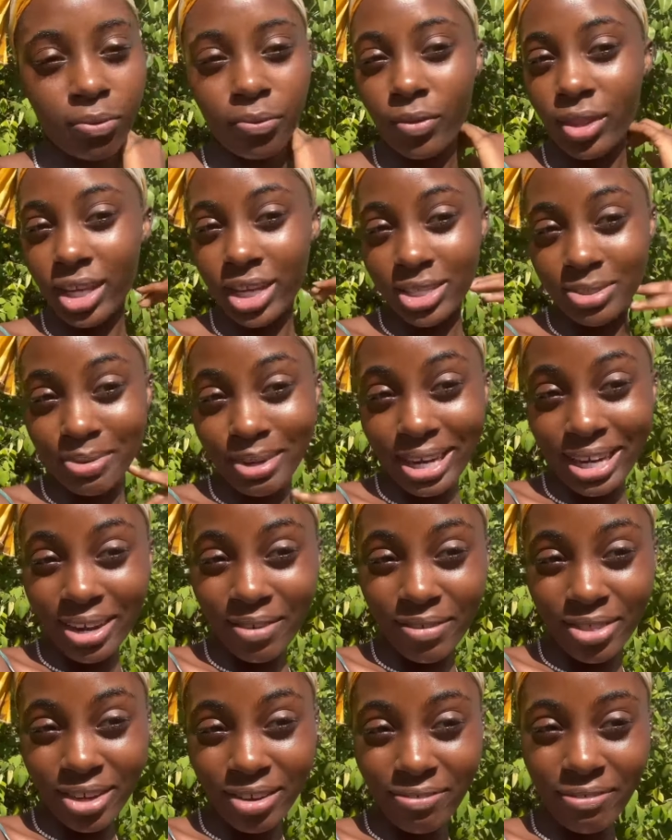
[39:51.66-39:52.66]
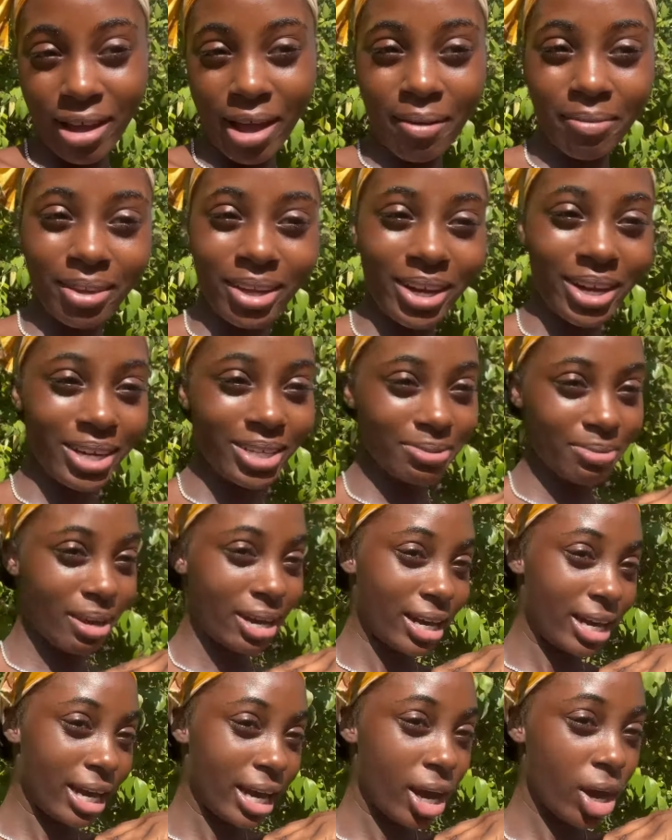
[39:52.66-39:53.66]
Whether you're spending it with your family, or you're
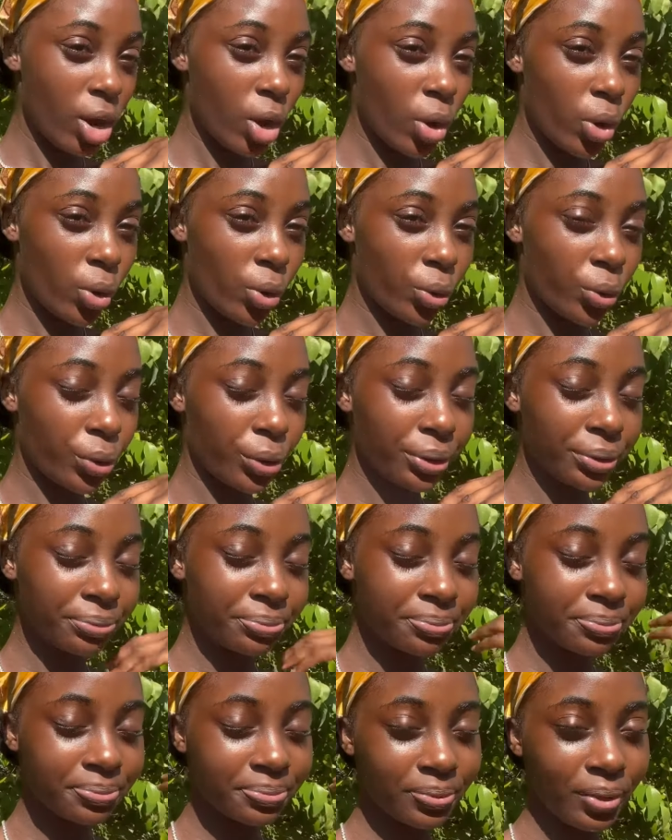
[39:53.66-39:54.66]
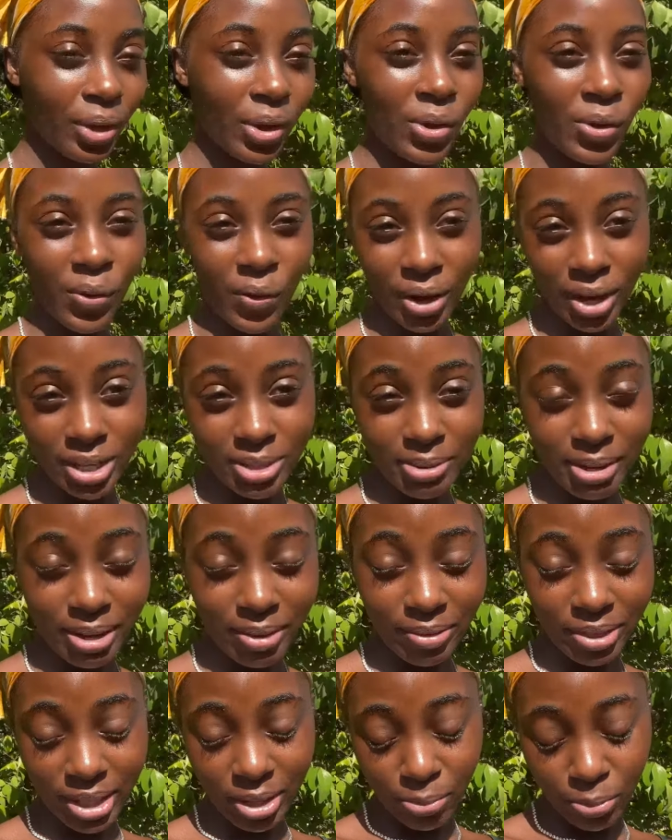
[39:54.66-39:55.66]
spending it alone, or you're spending it
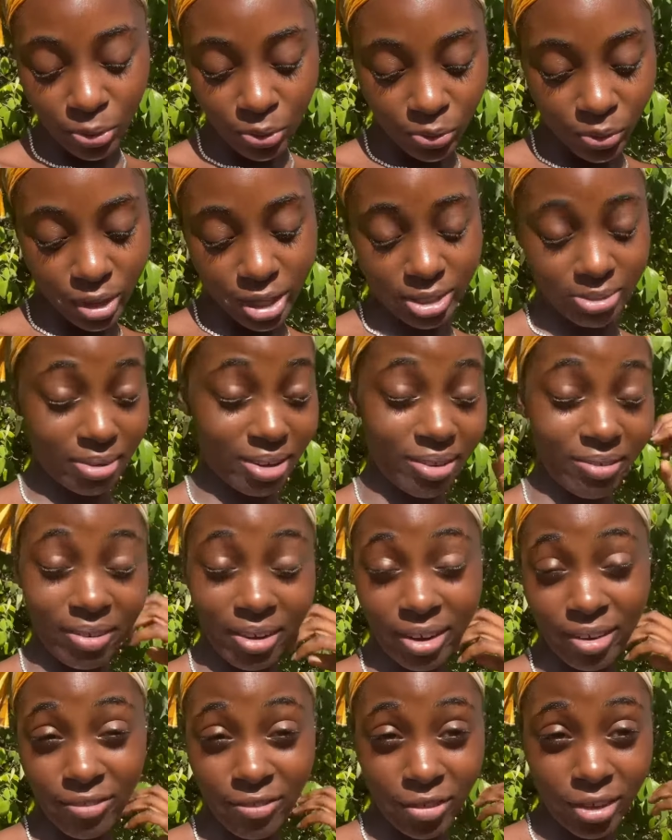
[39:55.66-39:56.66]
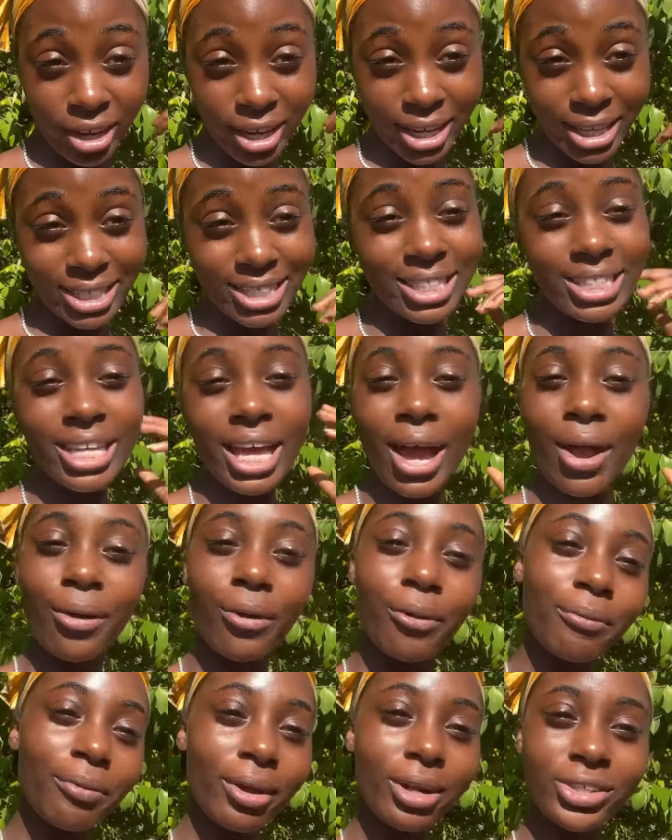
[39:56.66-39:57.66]
with your boo, or you're spending it with your friends, I
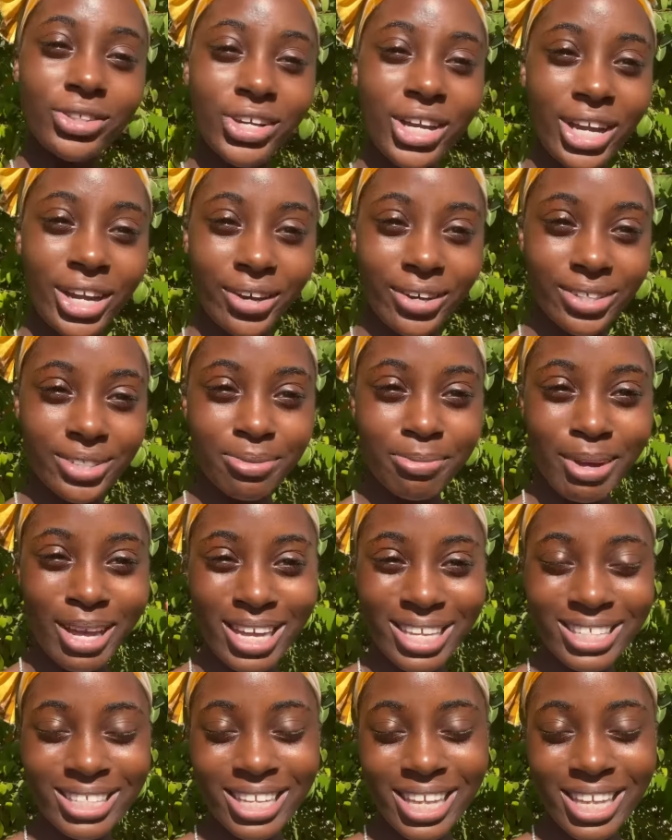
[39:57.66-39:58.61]
hope you enjoy your Christmas.